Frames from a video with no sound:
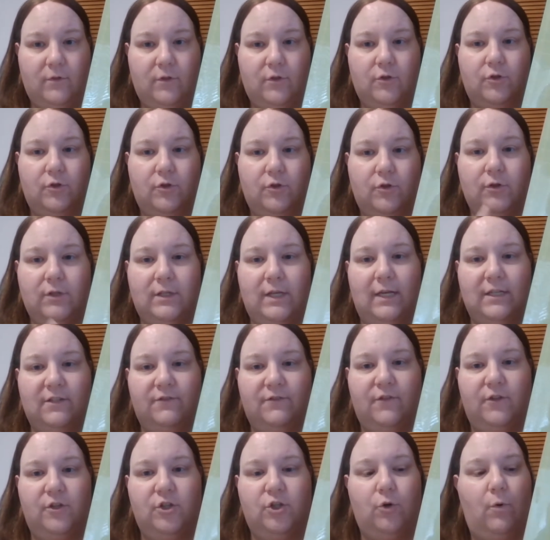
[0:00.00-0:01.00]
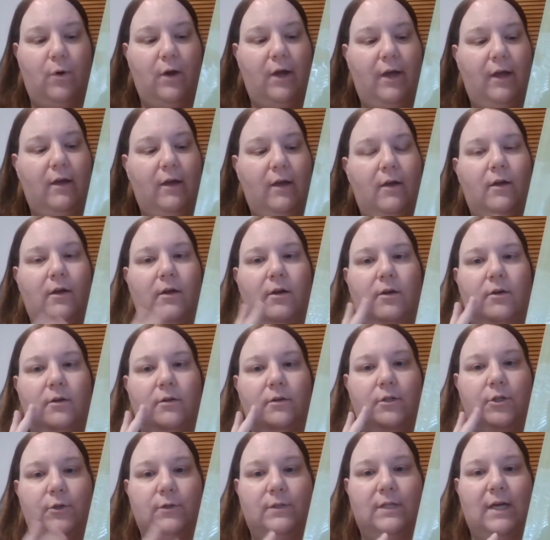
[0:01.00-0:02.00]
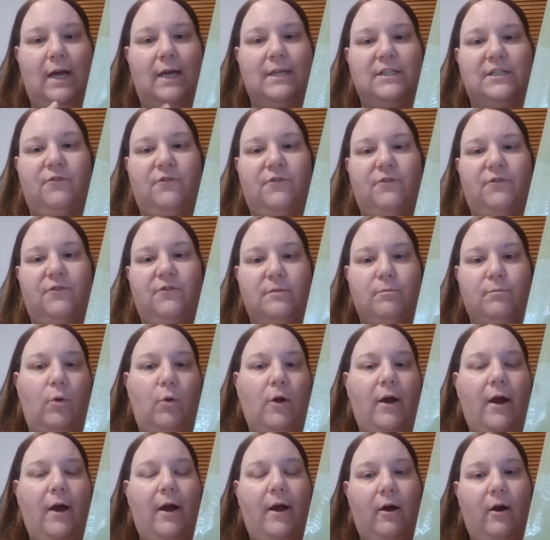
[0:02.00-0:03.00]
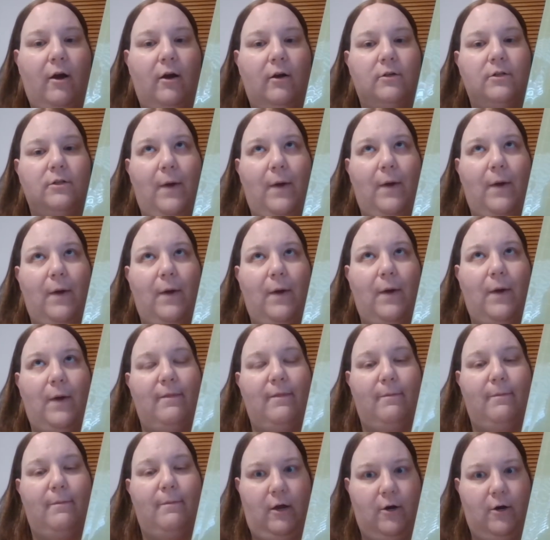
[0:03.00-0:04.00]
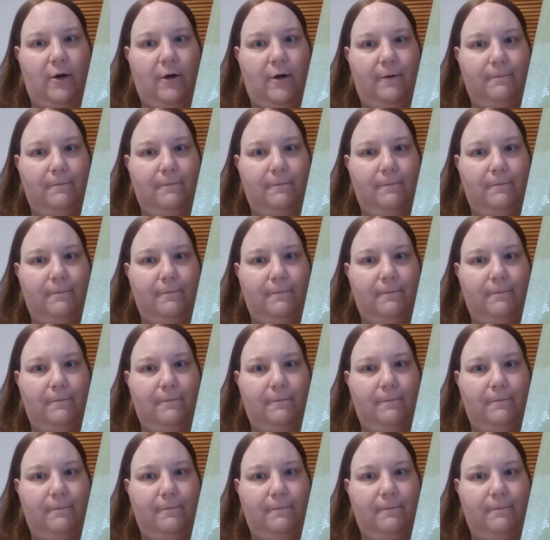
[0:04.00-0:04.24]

There's two sizes for the Joy, two sizes for the Explorer Air 2 and the Maker.